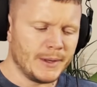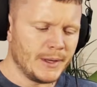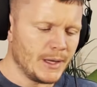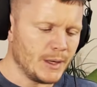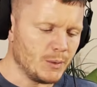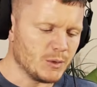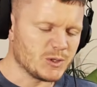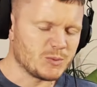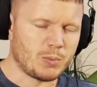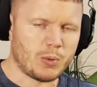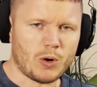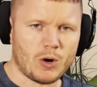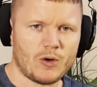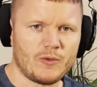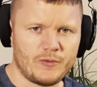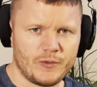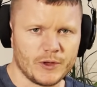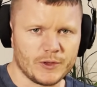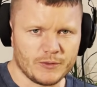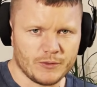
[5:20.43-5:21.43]
It was
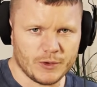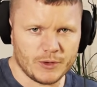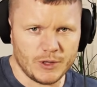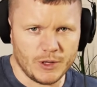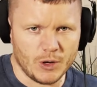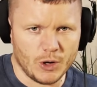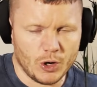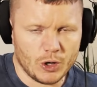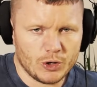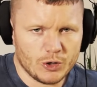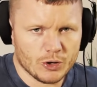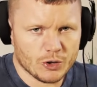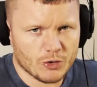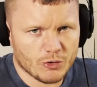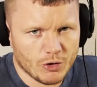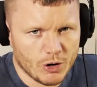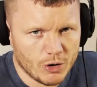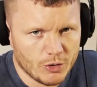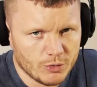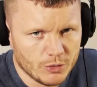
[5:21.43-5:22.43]
perfect for the
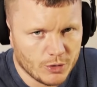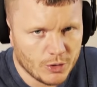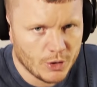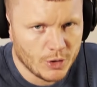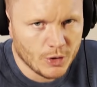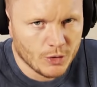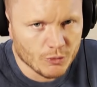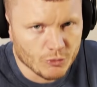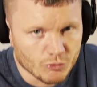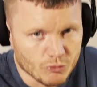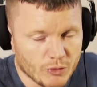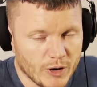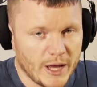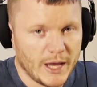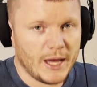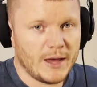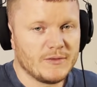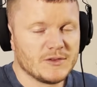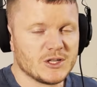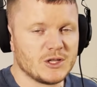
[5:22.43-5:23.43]
underground
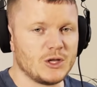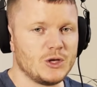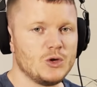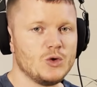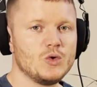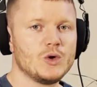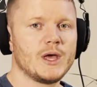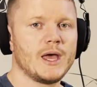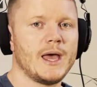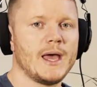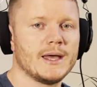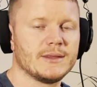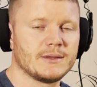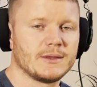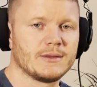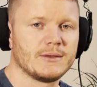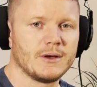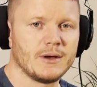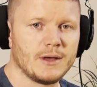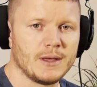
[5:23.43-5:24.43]
raves in the UK at
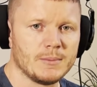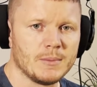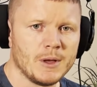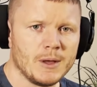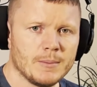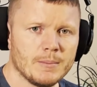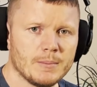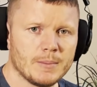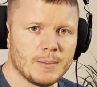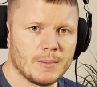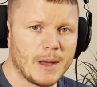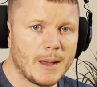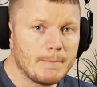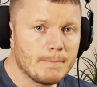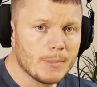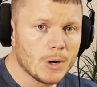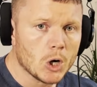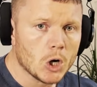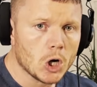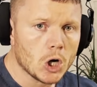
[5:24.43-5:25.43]
the time.
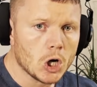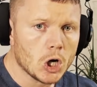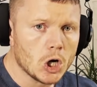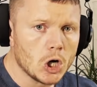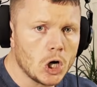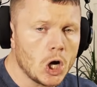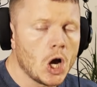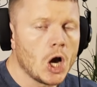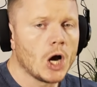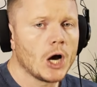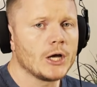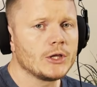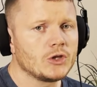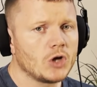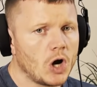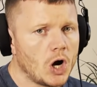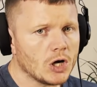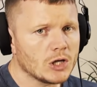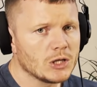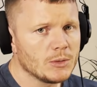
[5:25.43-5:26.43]
Remember, I
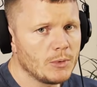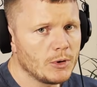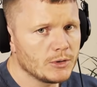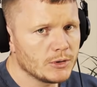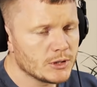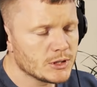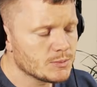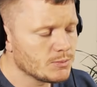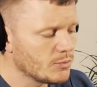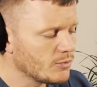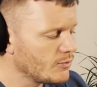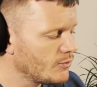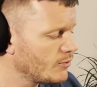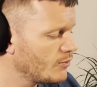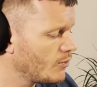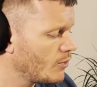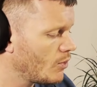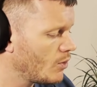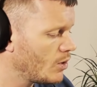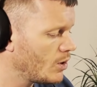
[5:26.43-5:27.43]
talked about this
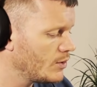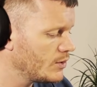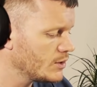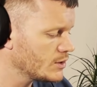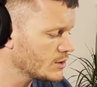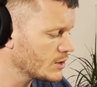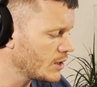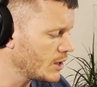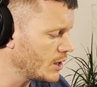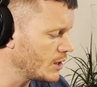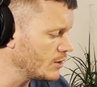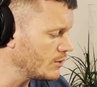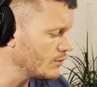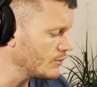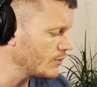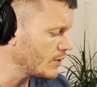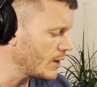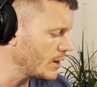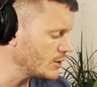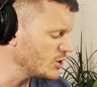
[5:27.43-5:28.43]
before, this kind
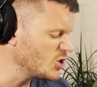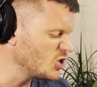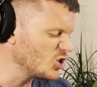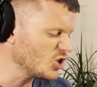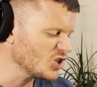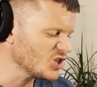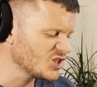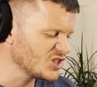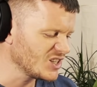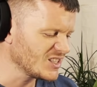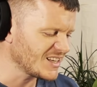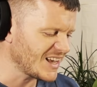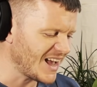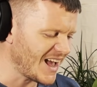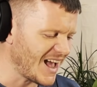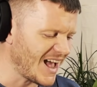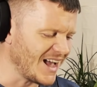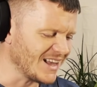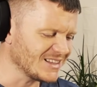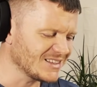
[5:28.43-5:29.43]
of justice
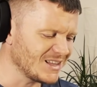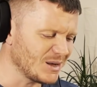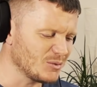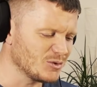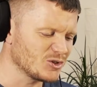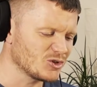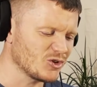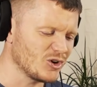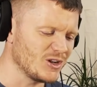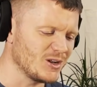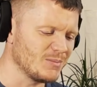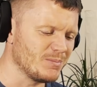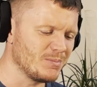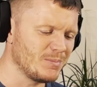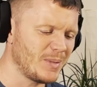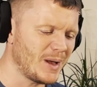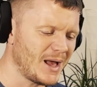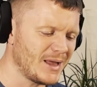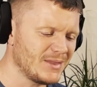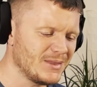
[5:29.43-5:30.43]
act that was trying to
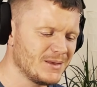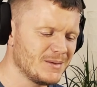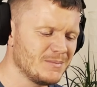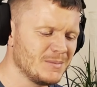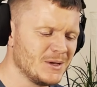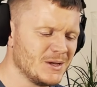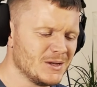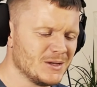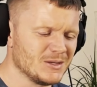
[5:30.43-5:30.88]
ban them.